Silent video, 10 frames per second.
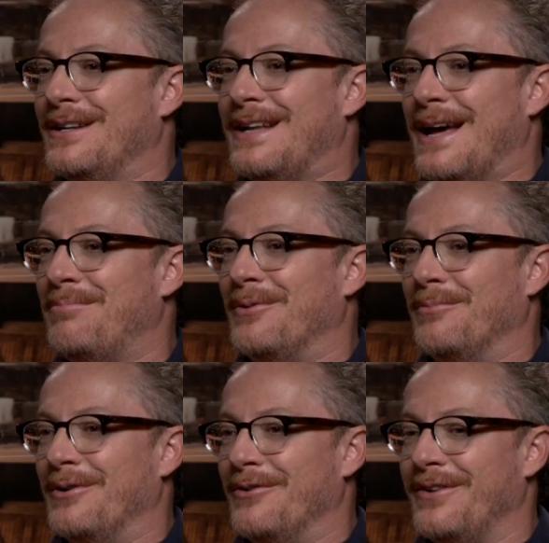a Deadpool
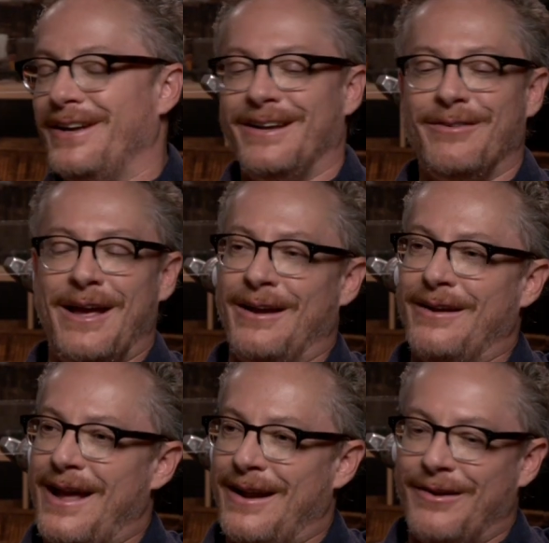movie, and
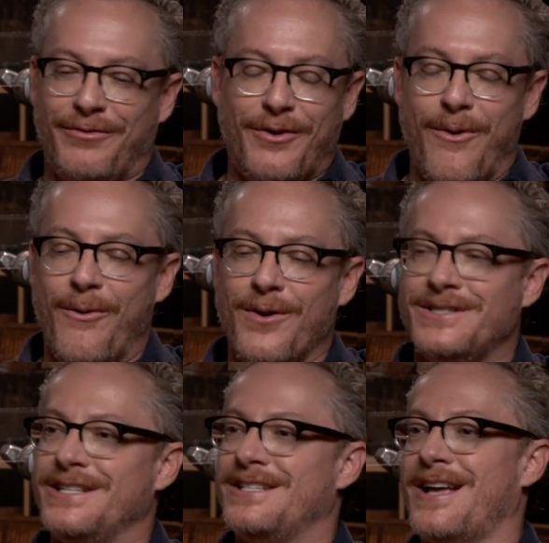and and of
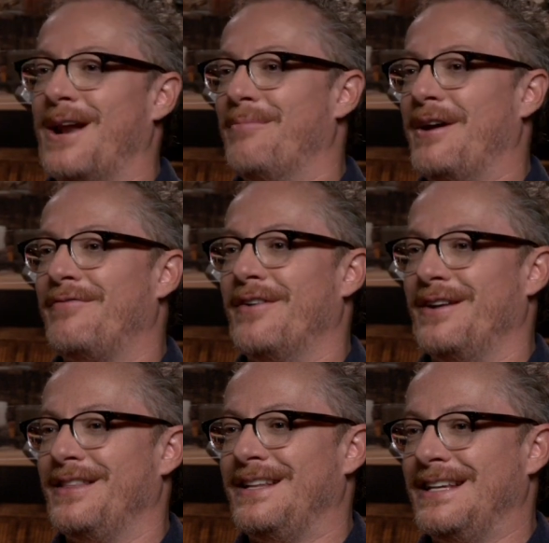course he's got to make fun
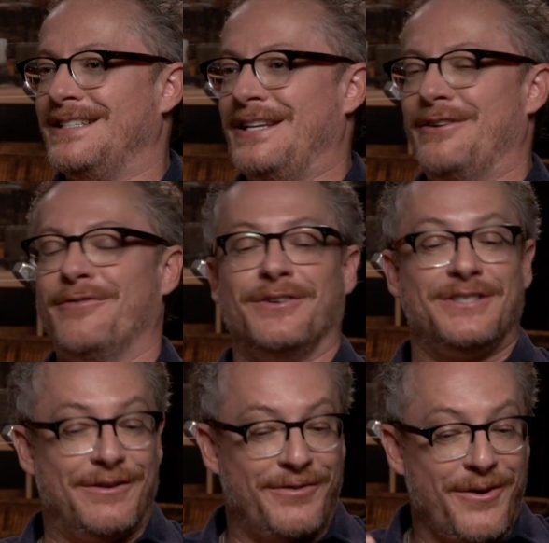of the DC universe,
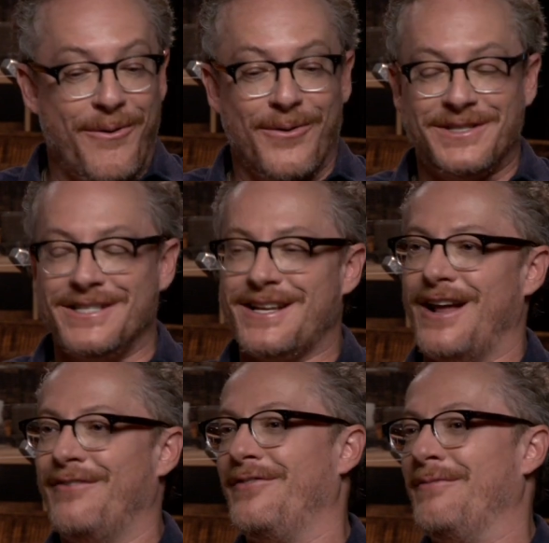and of course he's
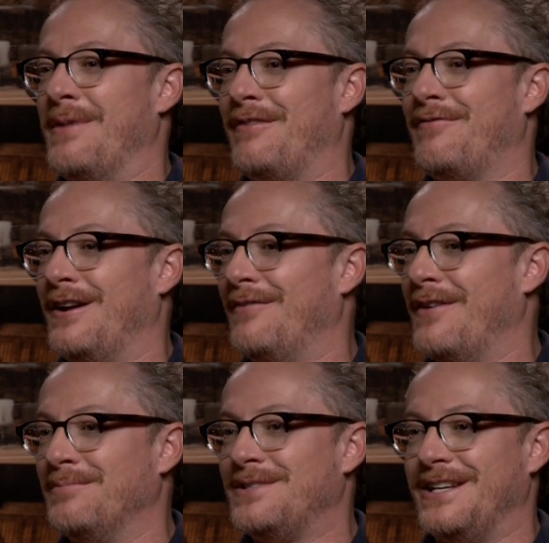got to make fun of
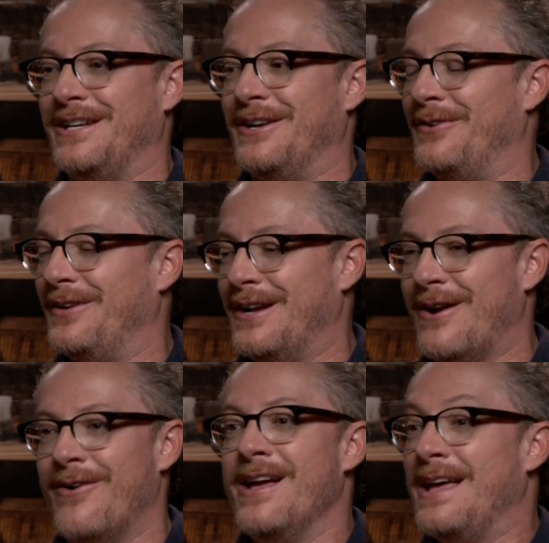MCU. You
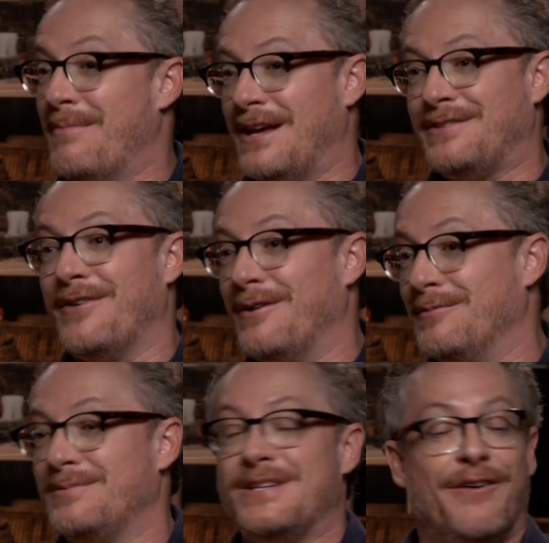know, he makes fun of
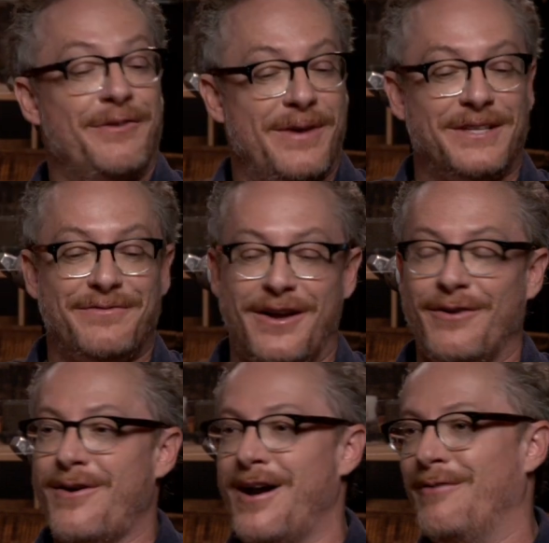himself. He makes fun of
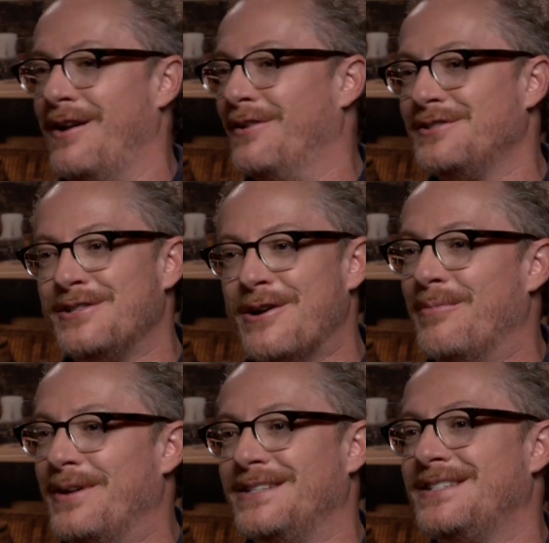Ryan Reynolds.
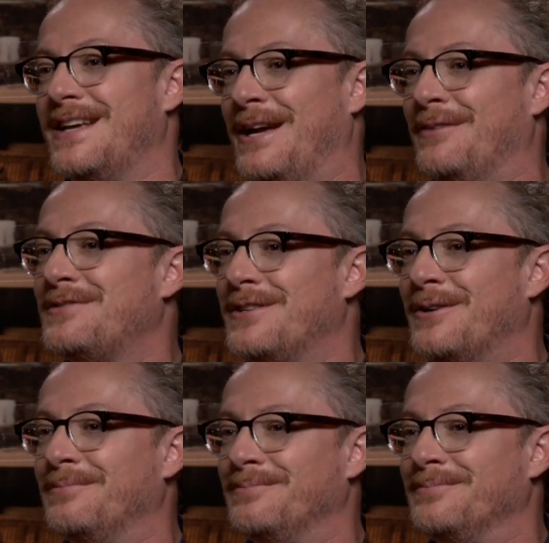Nobody's safe. So